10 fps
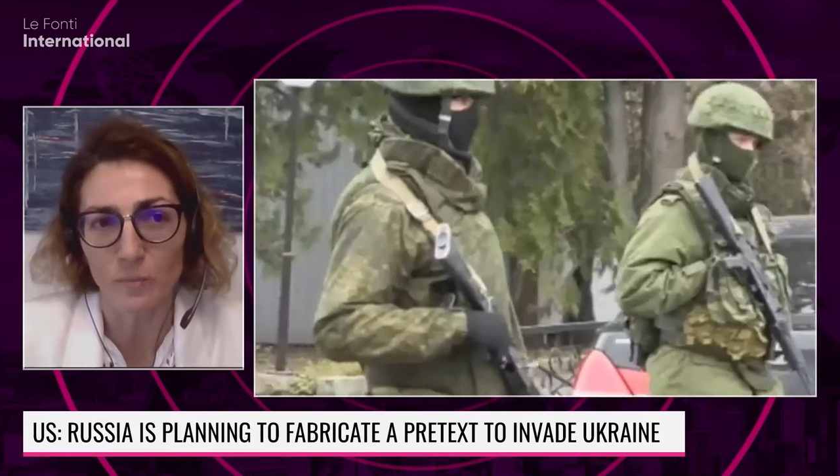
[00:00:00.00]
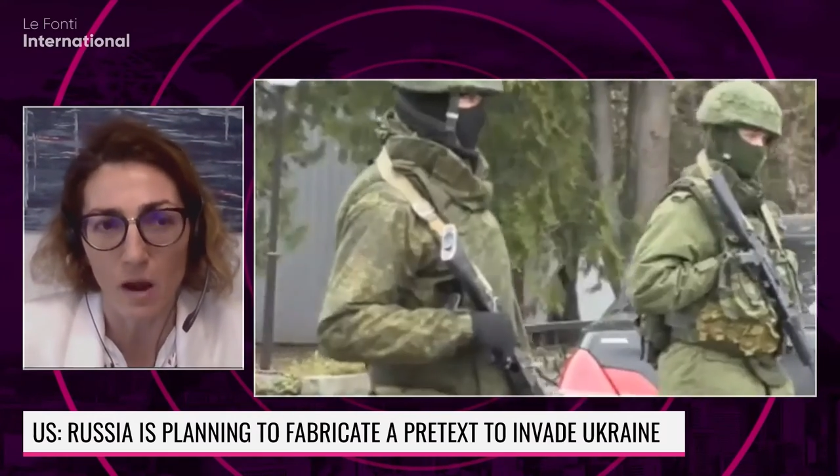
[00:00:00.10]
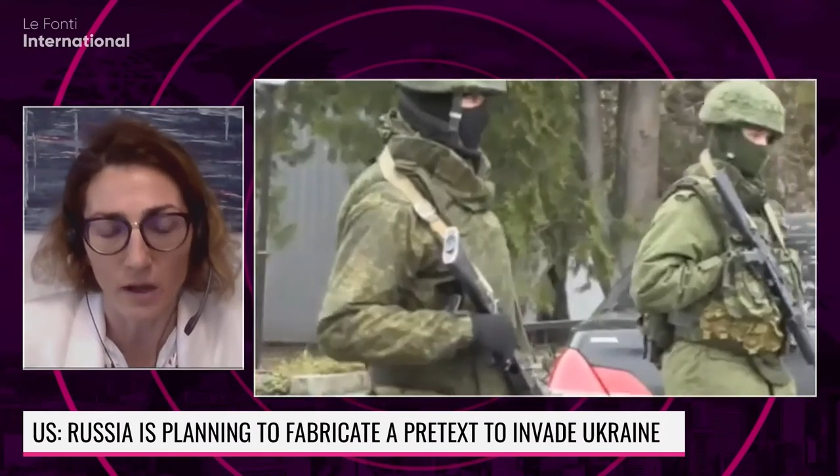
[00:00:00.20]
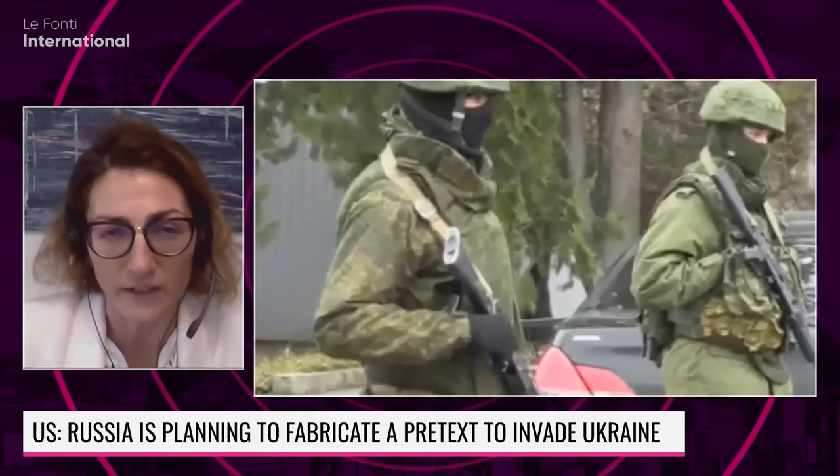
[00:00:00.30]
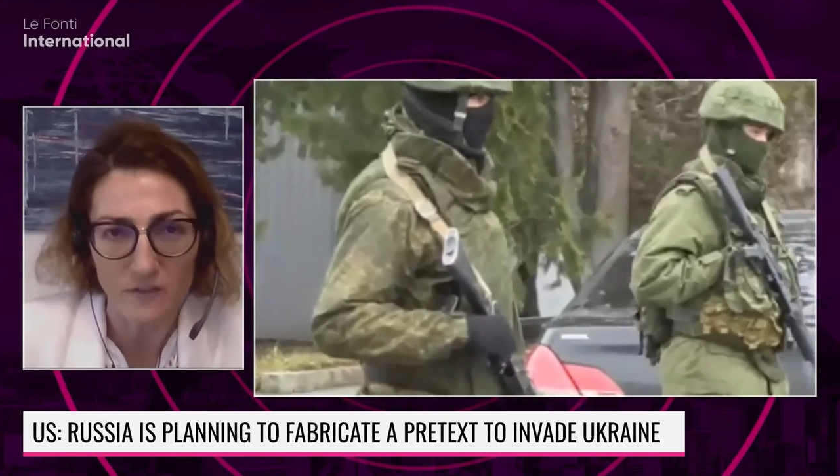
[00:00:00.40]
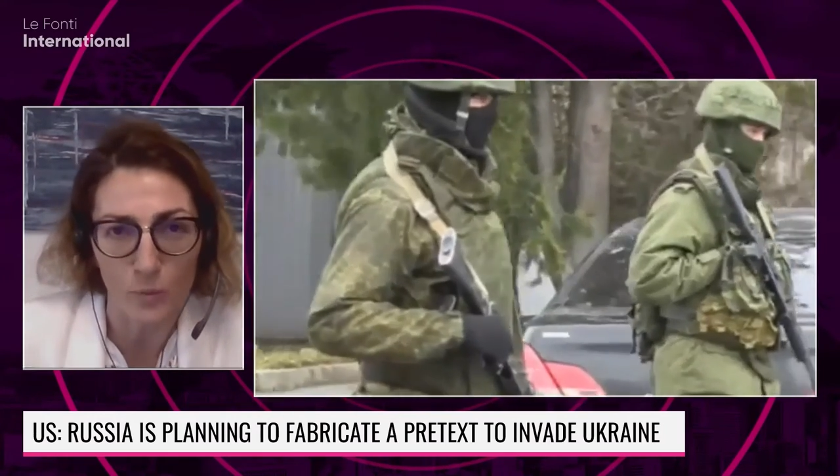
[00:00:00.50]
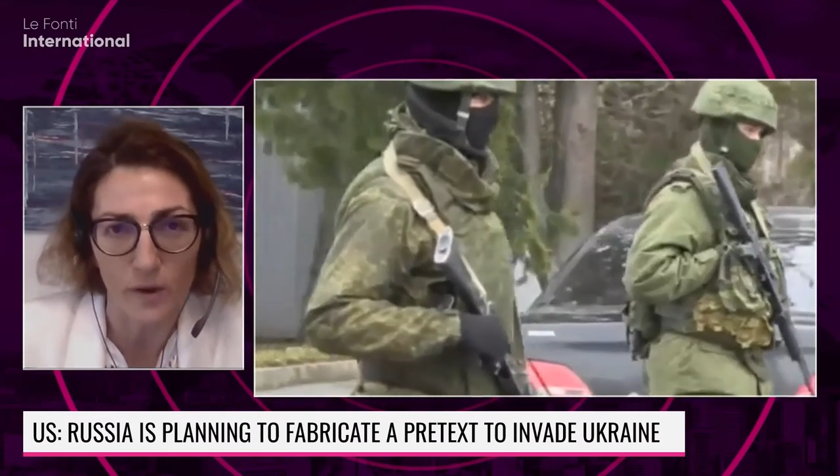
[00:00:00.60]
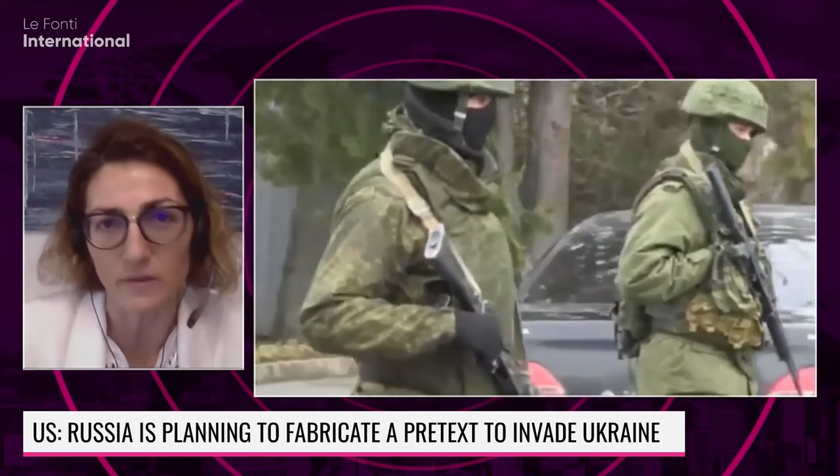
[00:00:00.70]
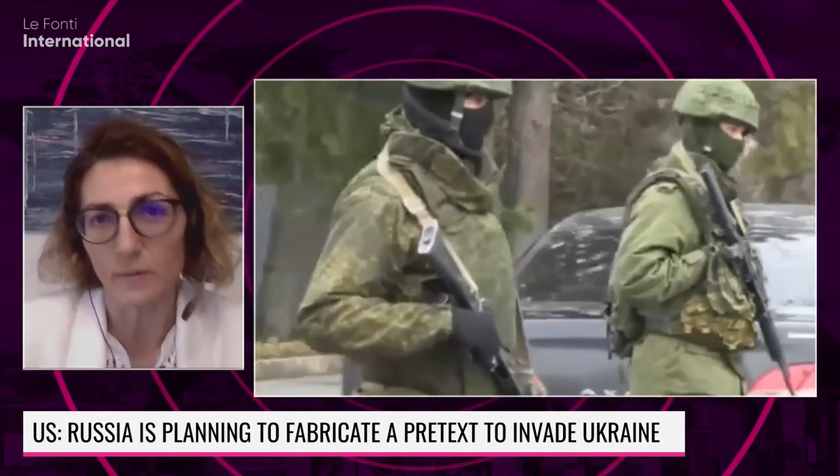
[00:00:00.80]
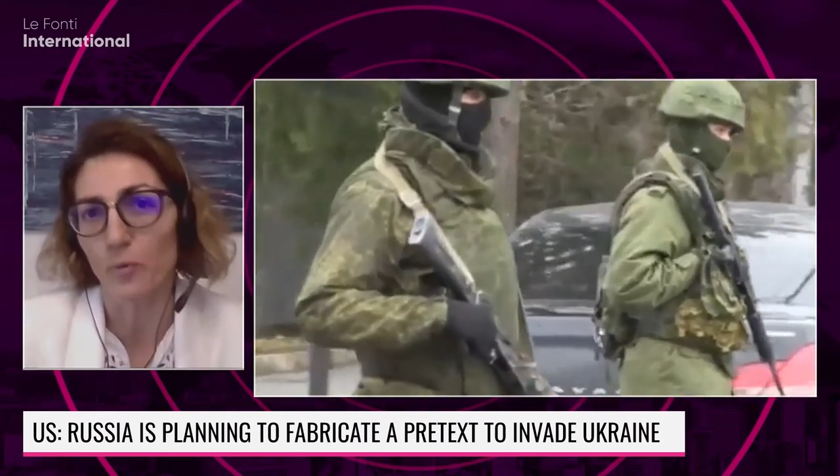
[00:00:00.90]
markets
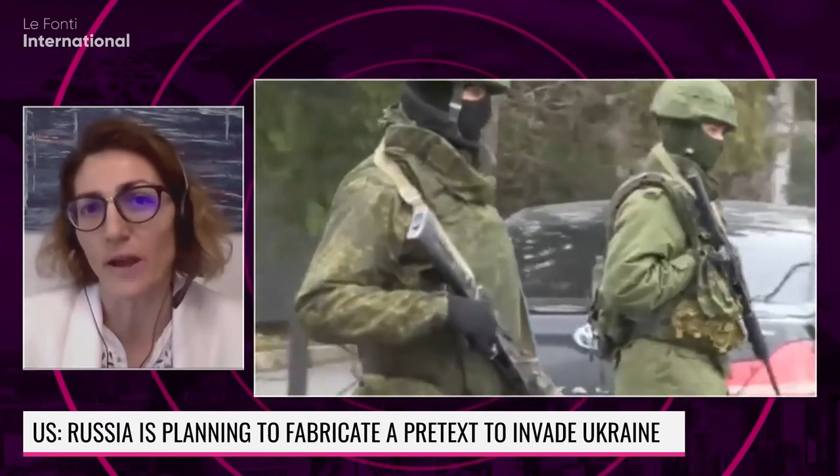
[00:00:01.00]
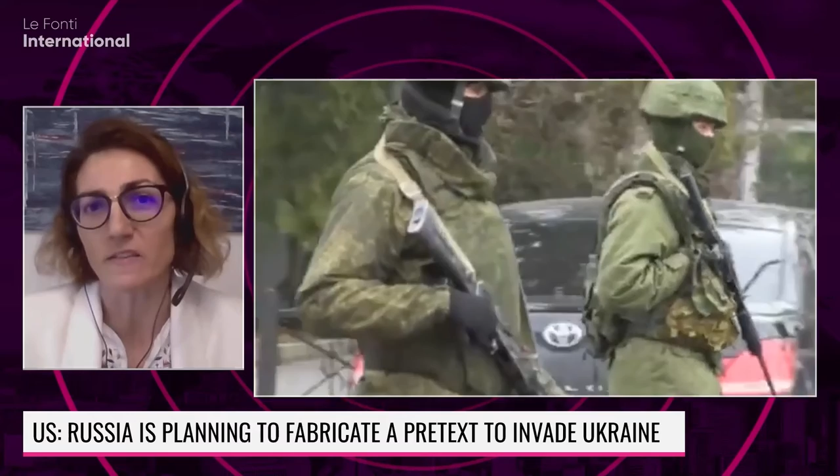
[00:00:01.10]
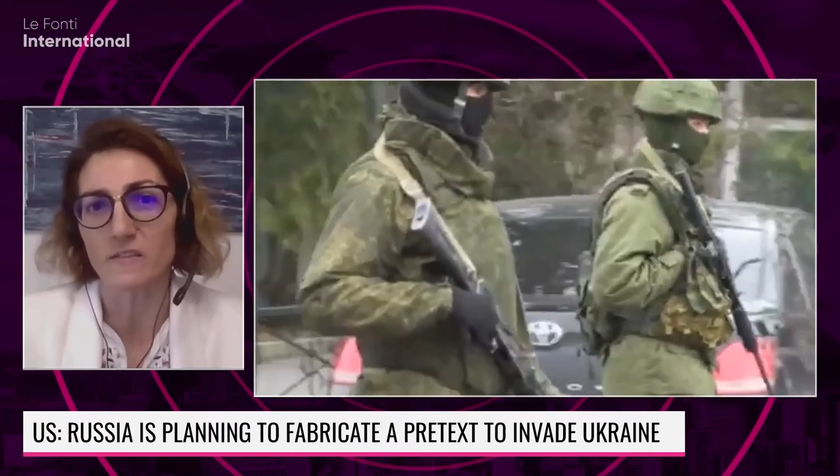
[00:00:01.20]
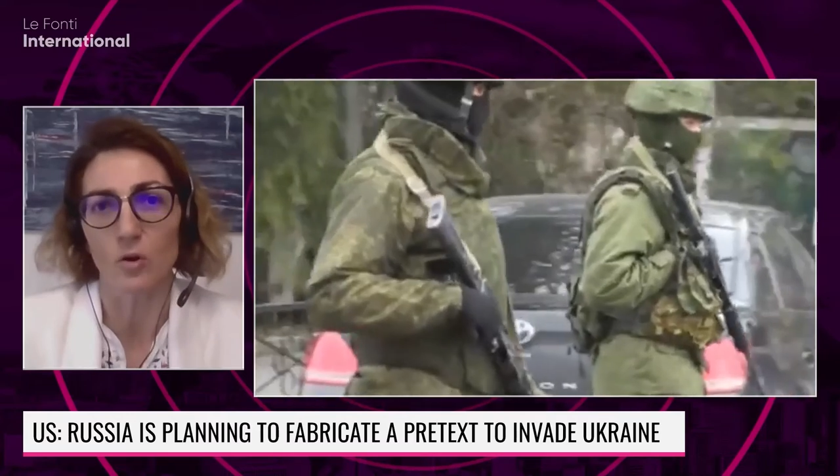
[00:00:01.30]
where the prices